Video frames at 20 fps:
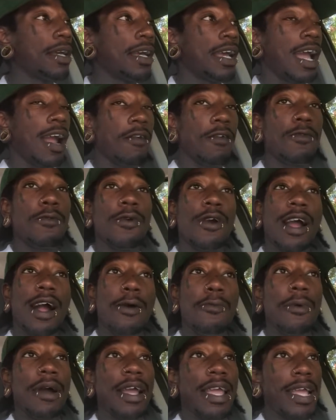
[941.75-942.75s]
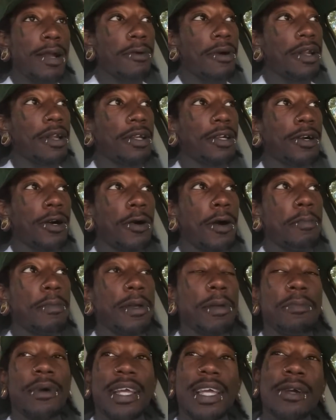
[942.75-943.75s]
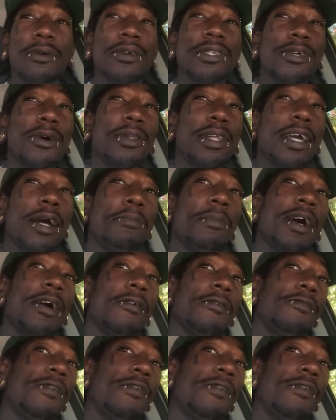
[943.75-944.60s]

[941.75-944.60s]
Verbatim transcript: Everywhere I went, he wanted to go with me, but he was only about